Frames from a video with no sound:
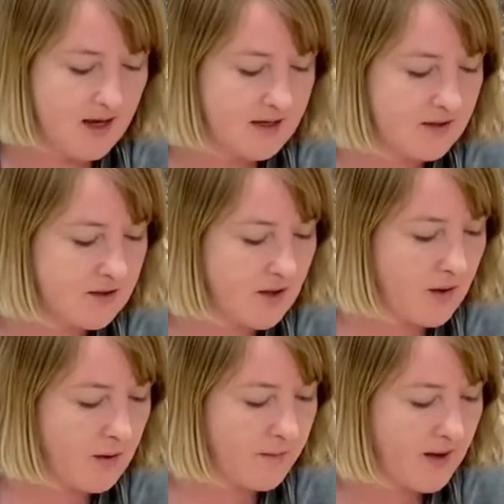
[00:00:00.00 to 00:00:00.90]

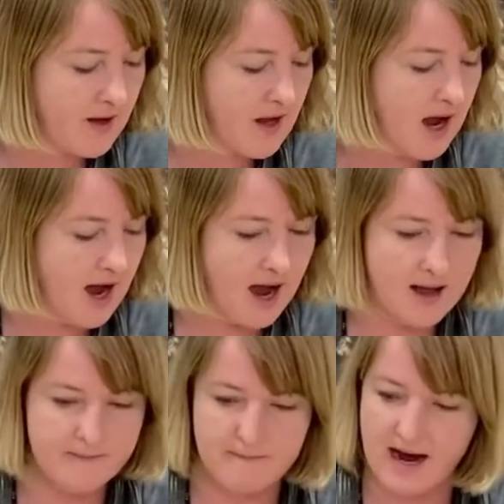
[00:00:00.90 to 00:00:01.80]
So
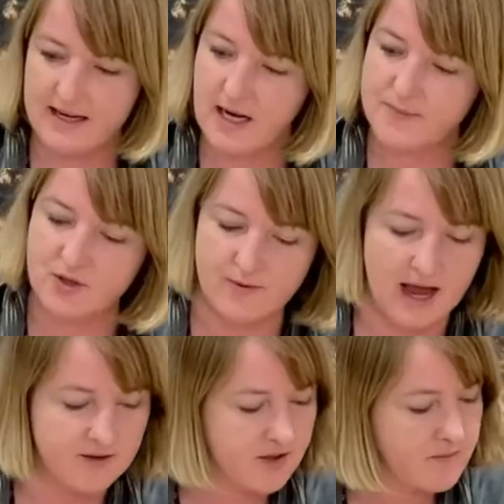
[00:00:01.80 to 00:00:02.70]
my cups are
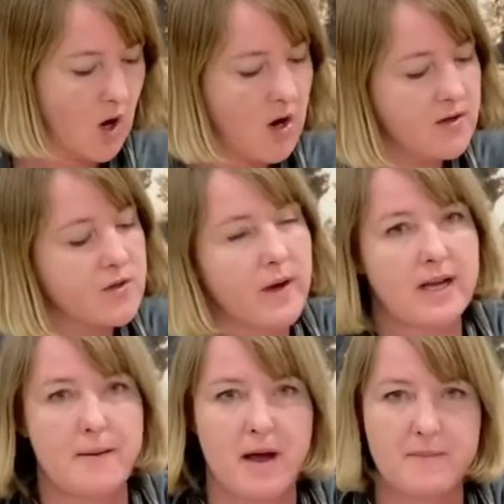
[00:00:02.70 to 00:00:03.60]
rather small, so I
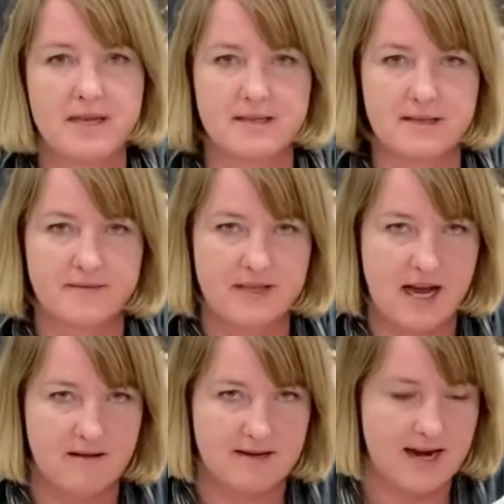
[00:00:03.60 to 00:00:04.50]
cut my pieces of
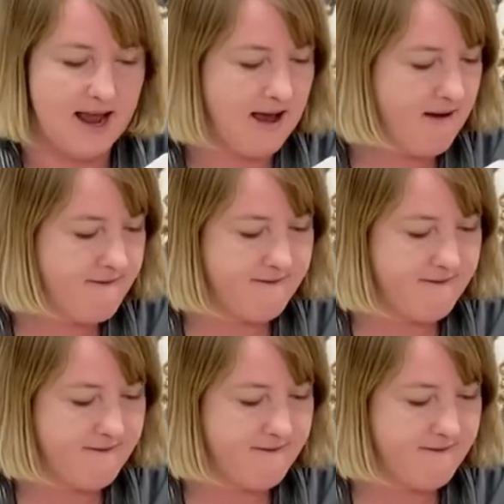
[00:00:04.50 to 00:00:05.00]
towel in half,